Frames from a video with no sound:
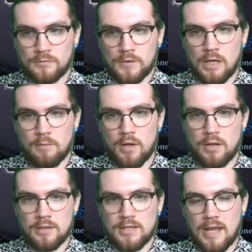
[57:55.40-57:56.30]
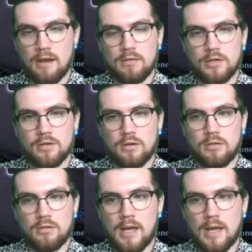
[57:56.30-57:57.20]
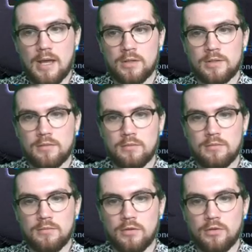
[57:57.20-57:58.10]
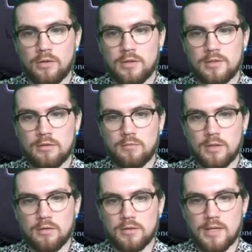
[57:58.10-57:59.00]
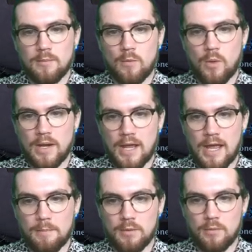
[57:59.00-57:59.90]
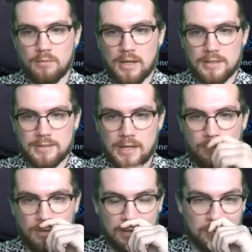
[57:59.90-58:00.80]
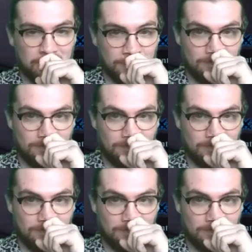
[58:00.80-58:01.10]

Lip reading: I'm not entirely sure I want to loot on this turn because I'm quite happy with my setup right now.